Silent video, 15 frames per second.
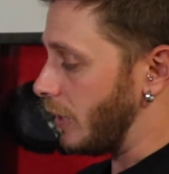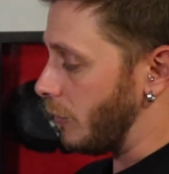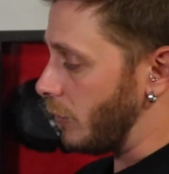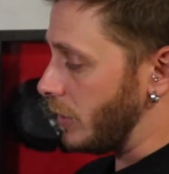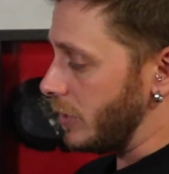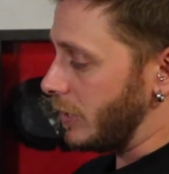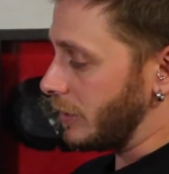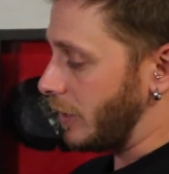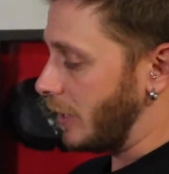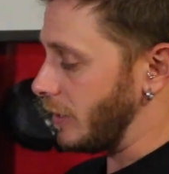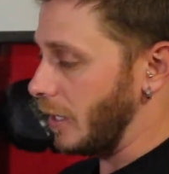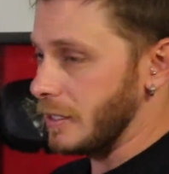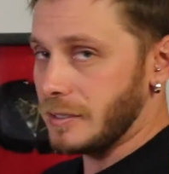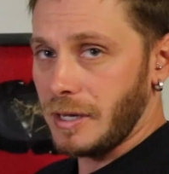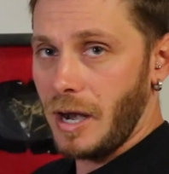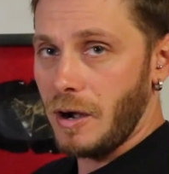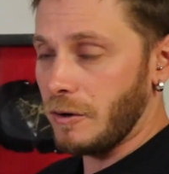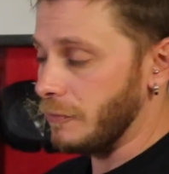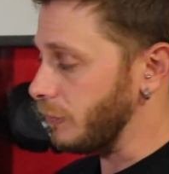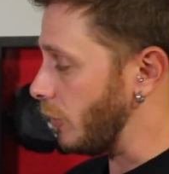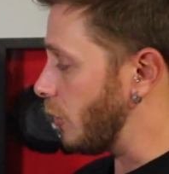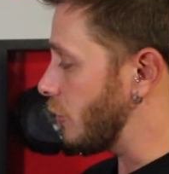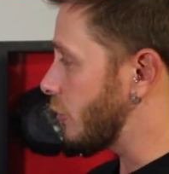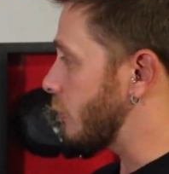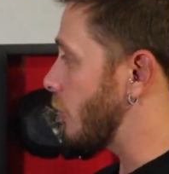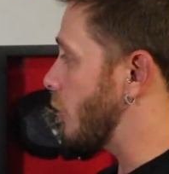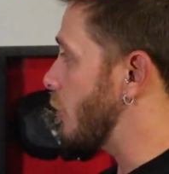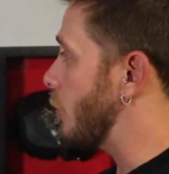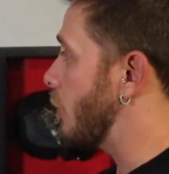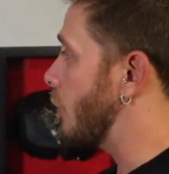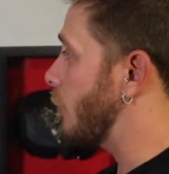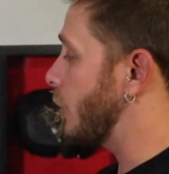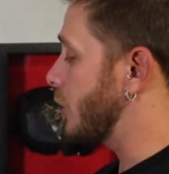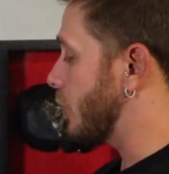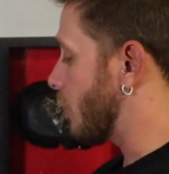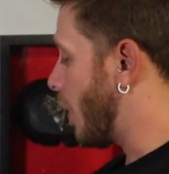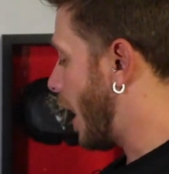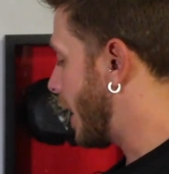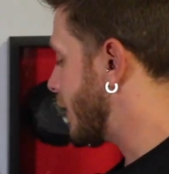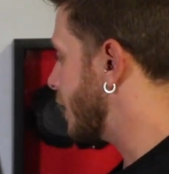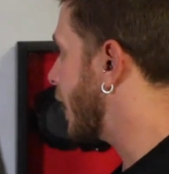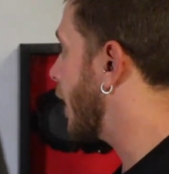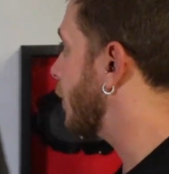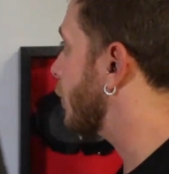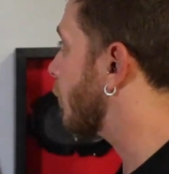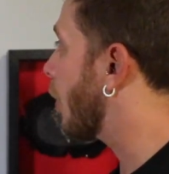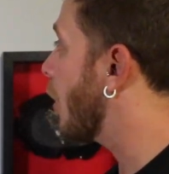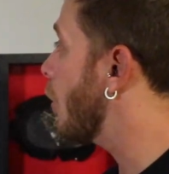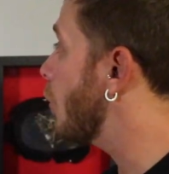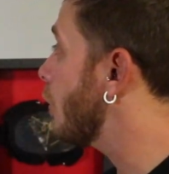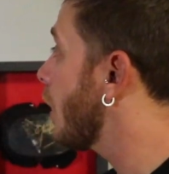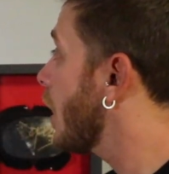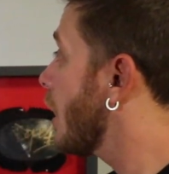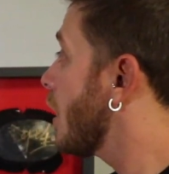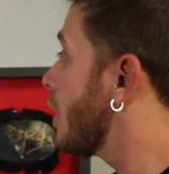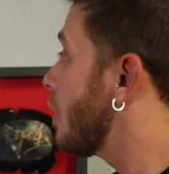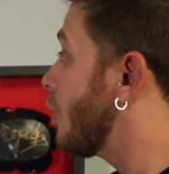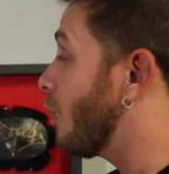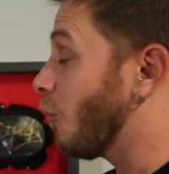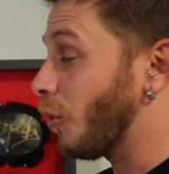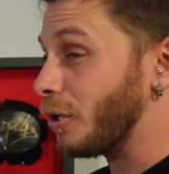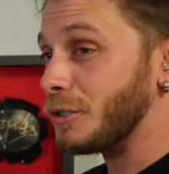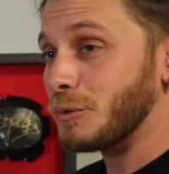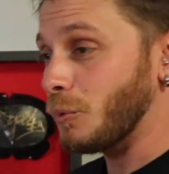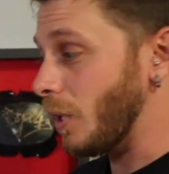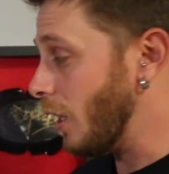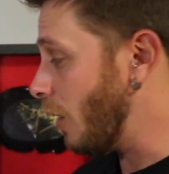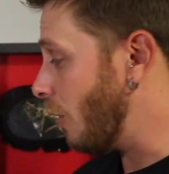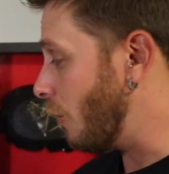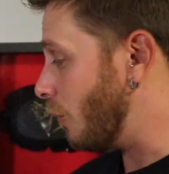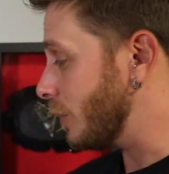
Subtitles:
That way you get that nice airflow through when you're riding down the road. Works well.